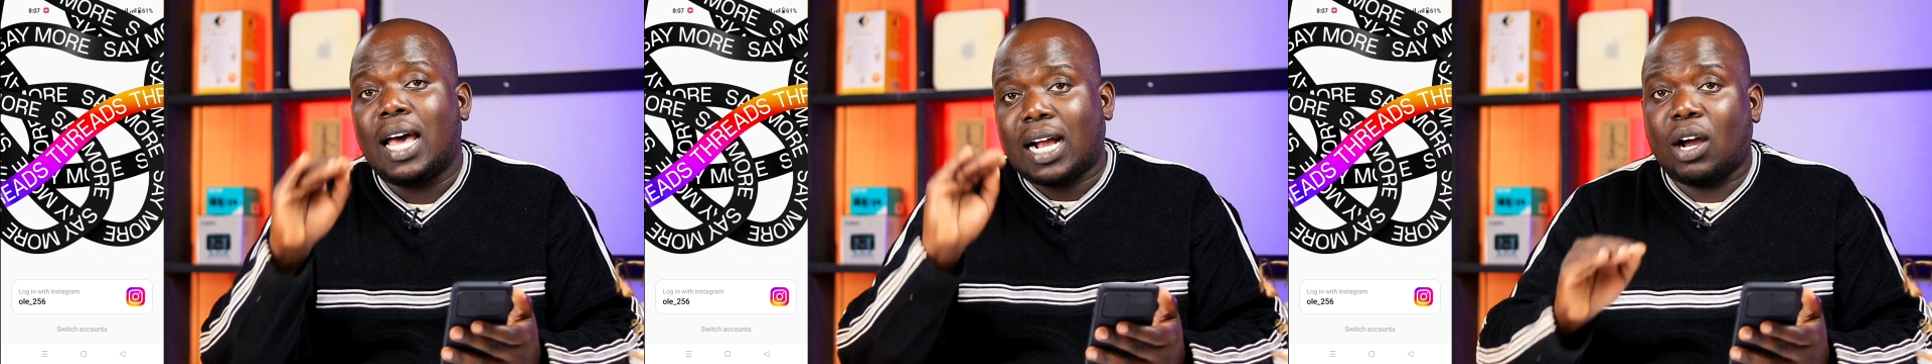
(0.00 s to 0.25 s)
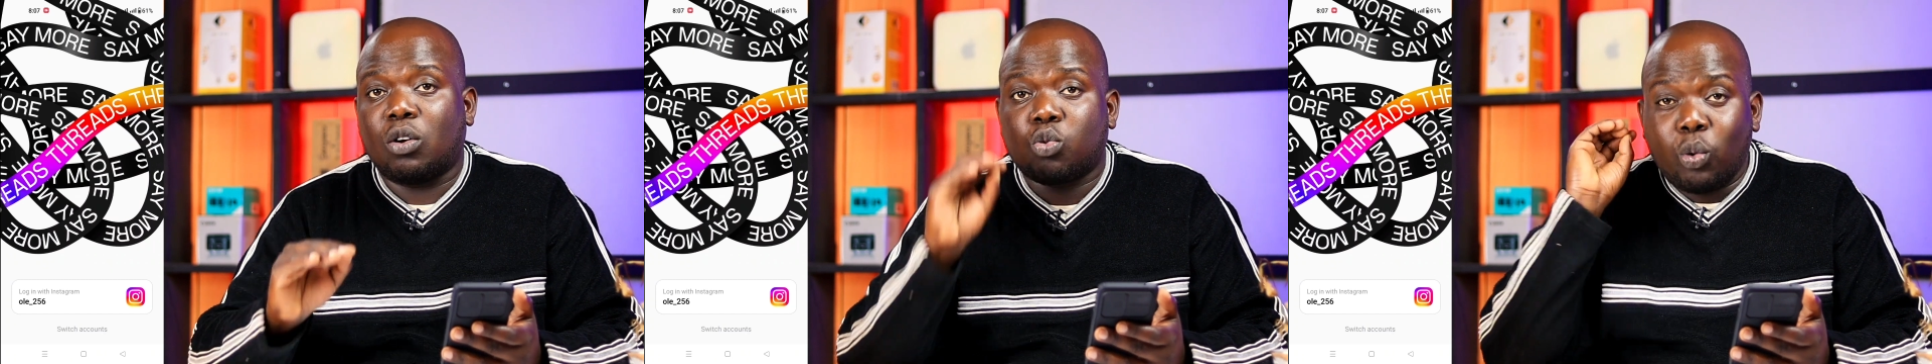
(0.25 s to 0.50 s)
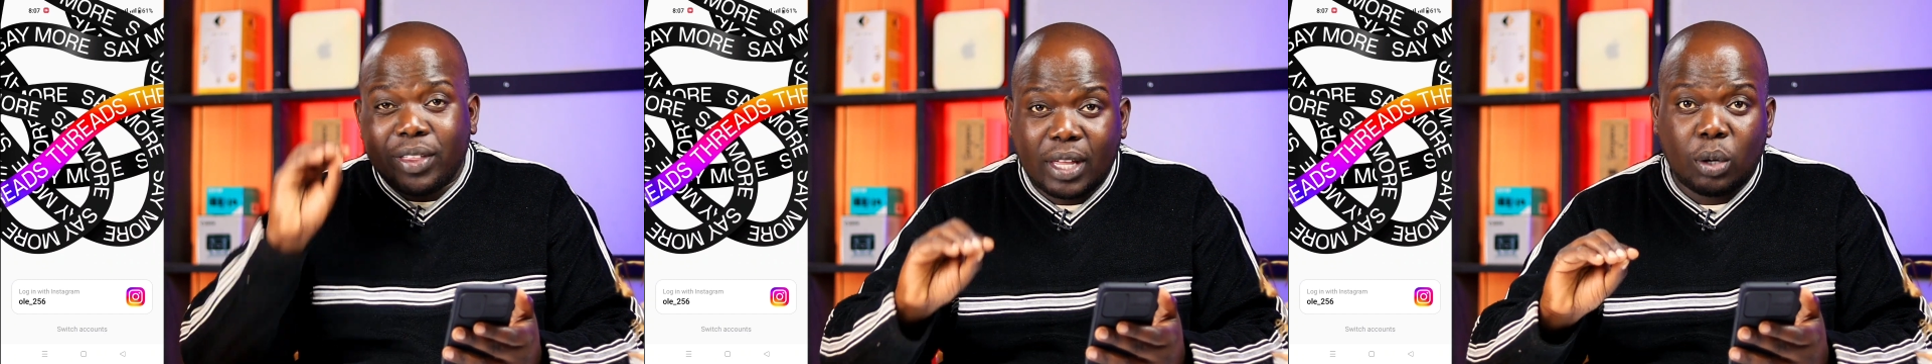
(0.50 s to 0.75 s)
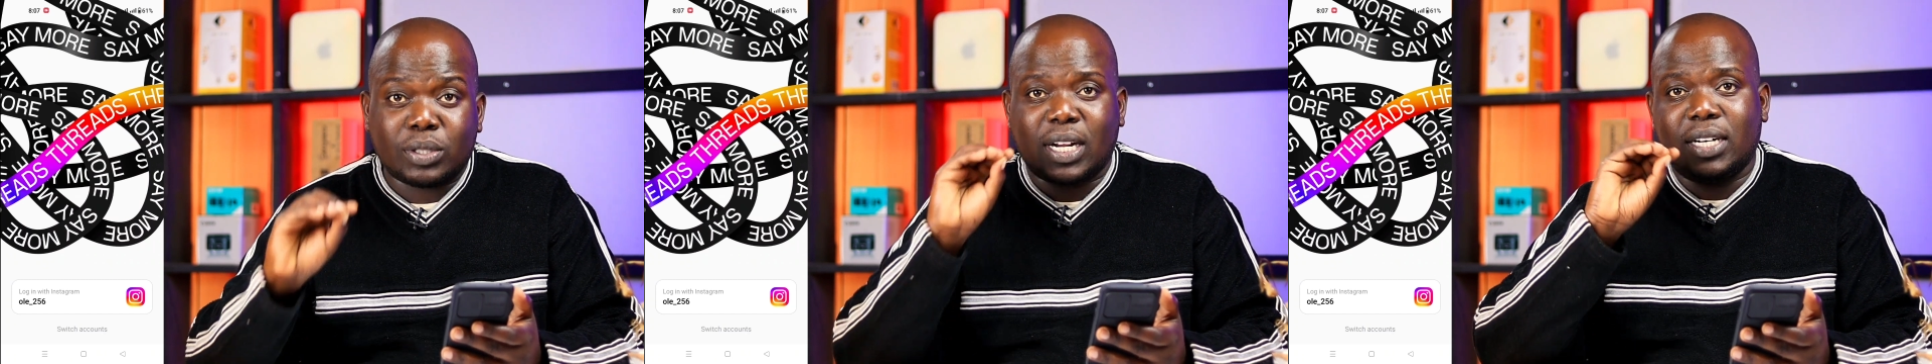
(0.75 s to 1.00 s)
account
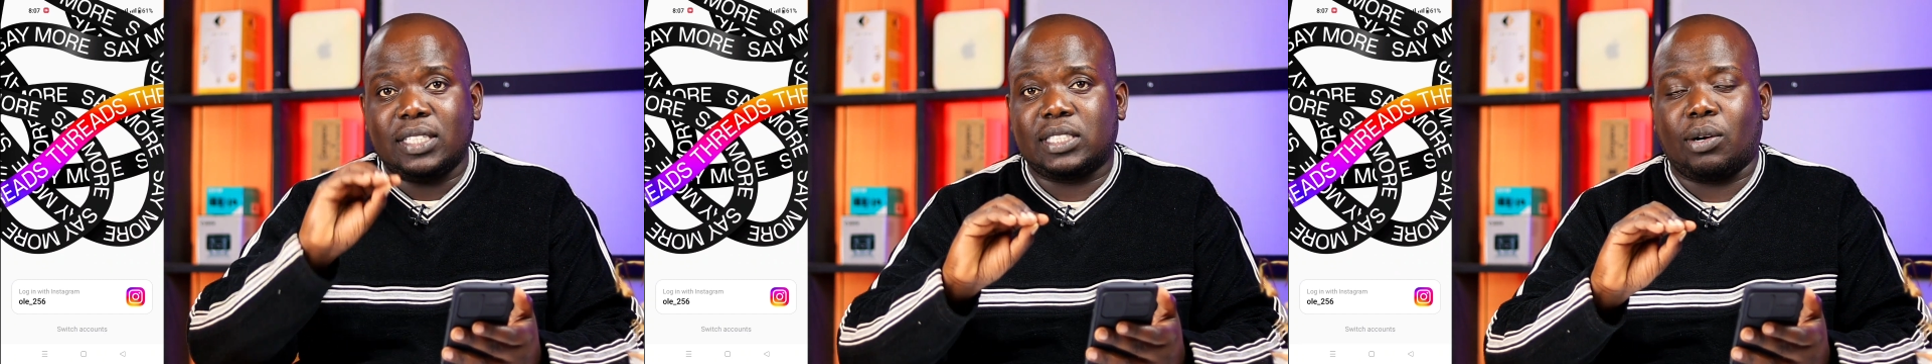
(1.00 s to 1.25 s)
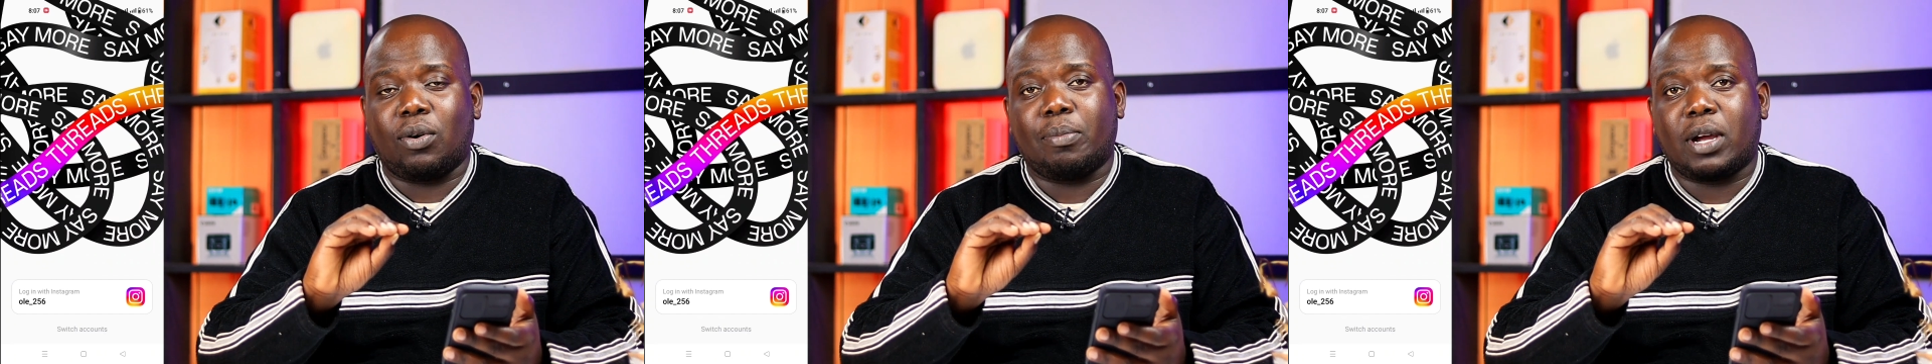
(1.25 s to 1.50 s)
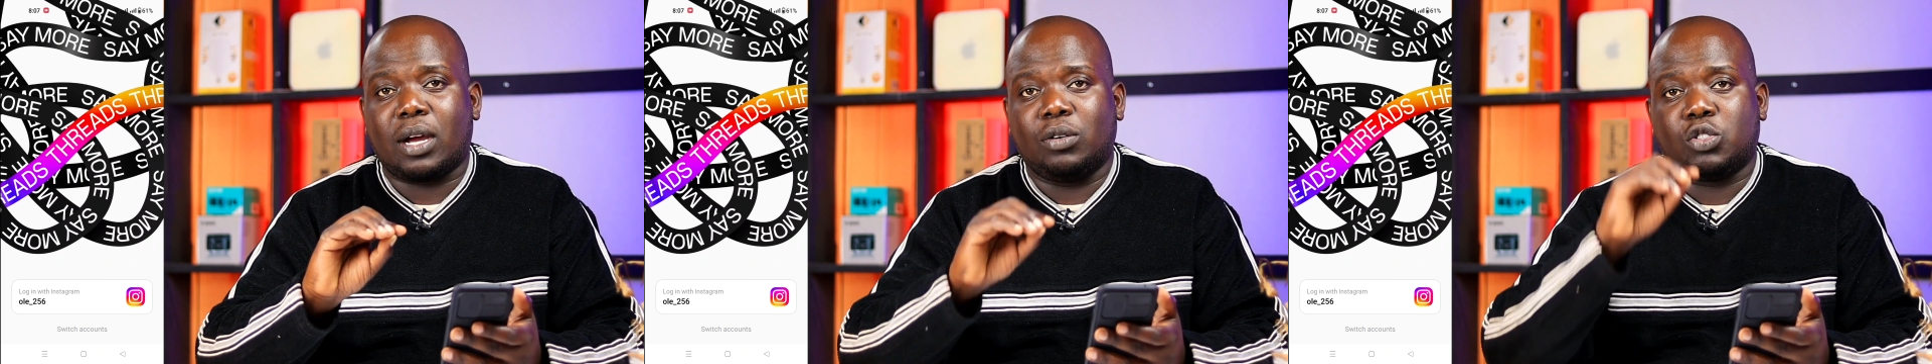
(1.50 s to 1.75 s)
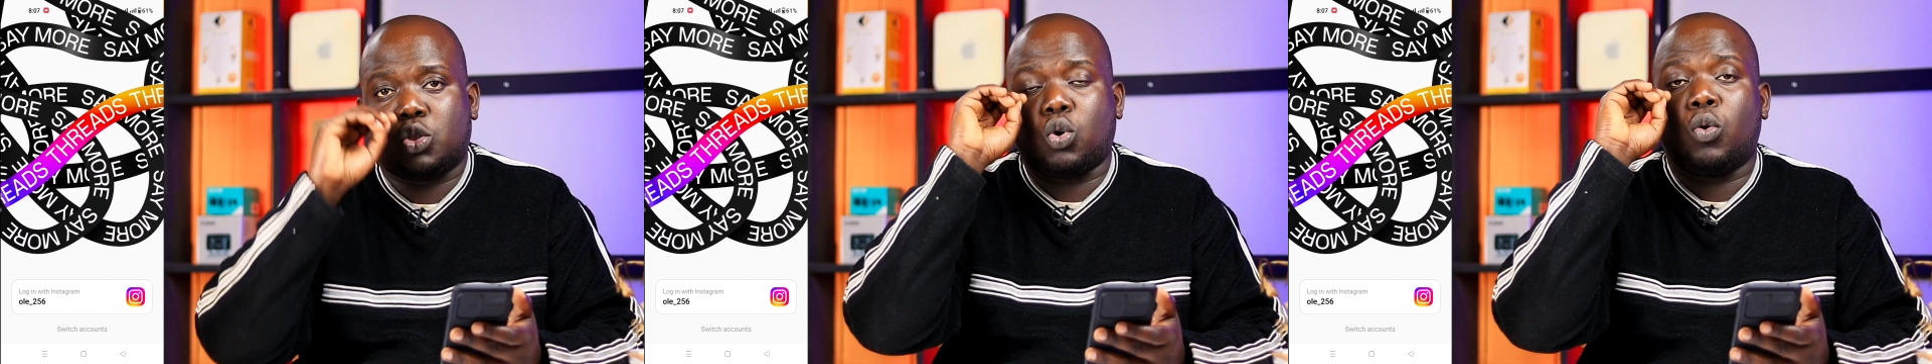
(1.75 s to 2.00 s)
without an Instagram
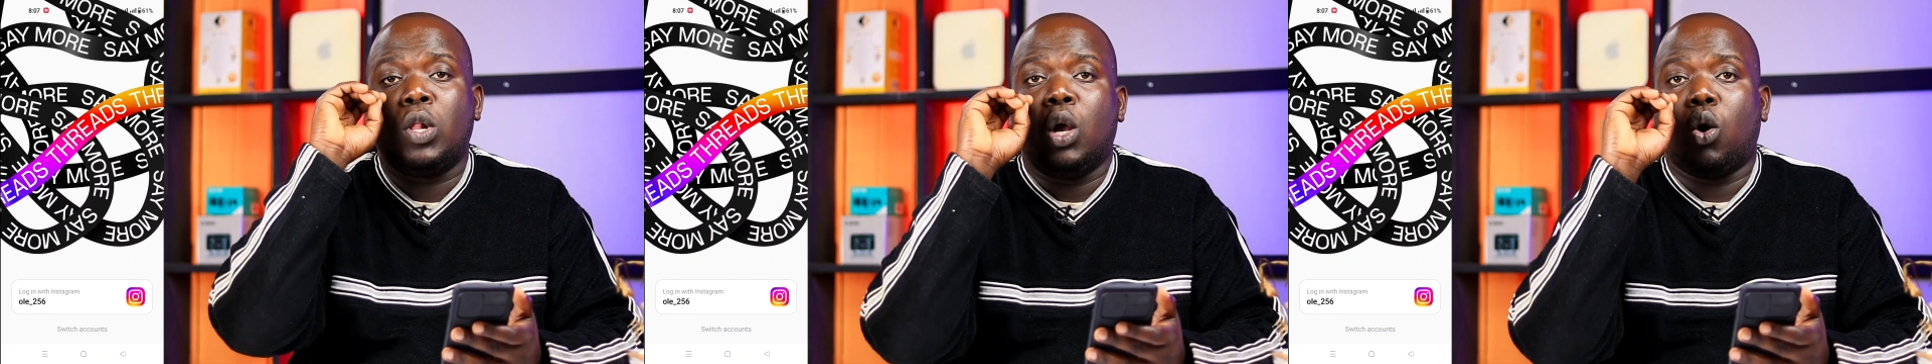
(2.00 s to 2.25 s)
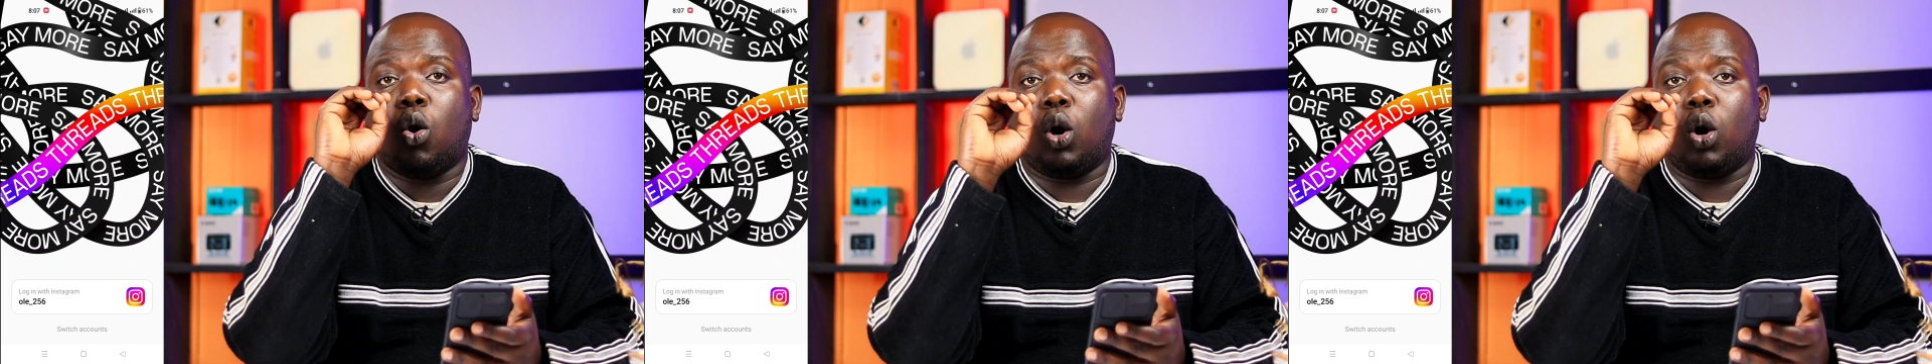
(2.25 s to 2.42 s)
account. So